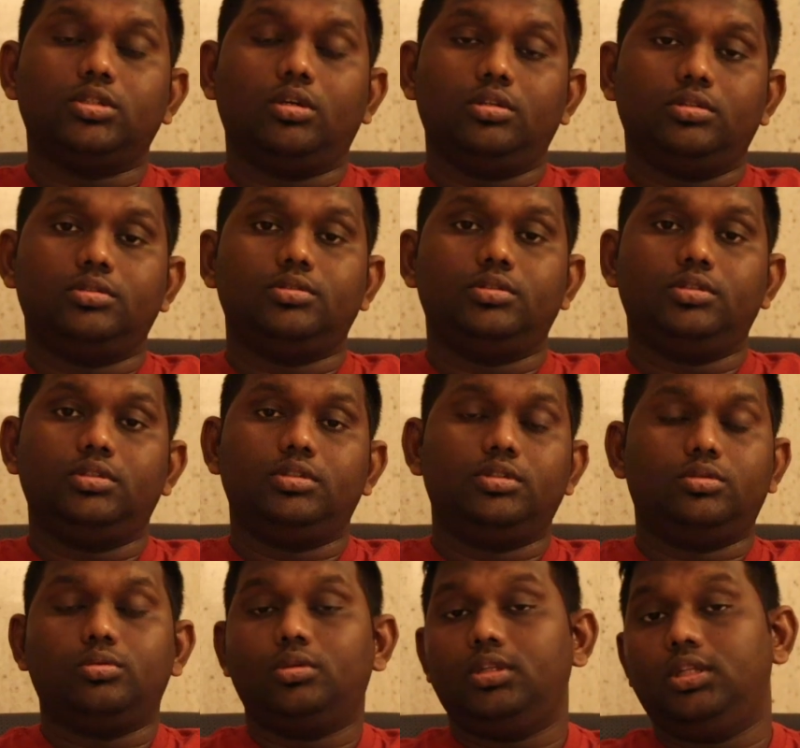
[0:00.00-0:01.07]
all
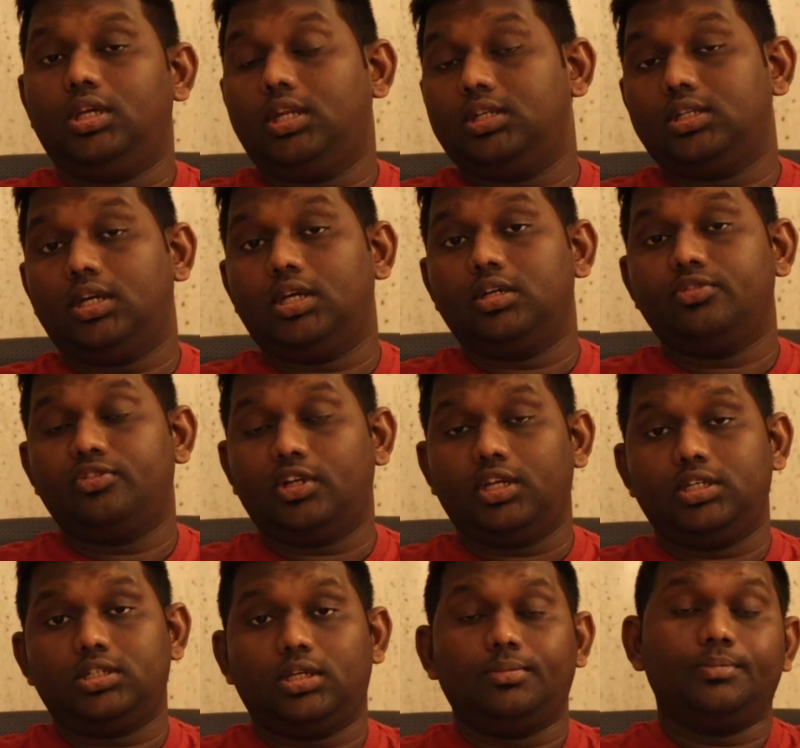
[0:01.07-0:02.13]
through the entire
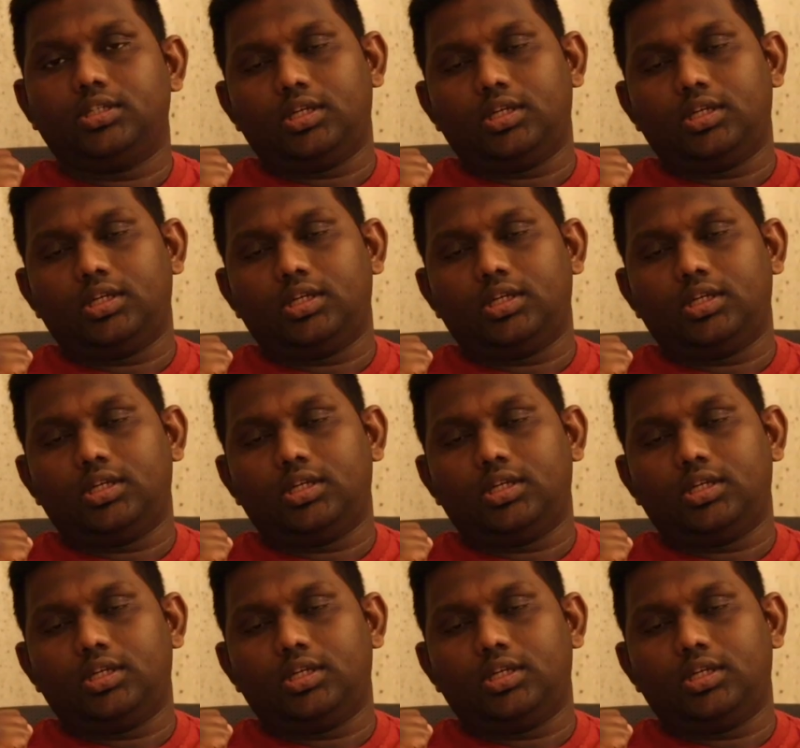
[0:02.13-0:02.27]
flight time.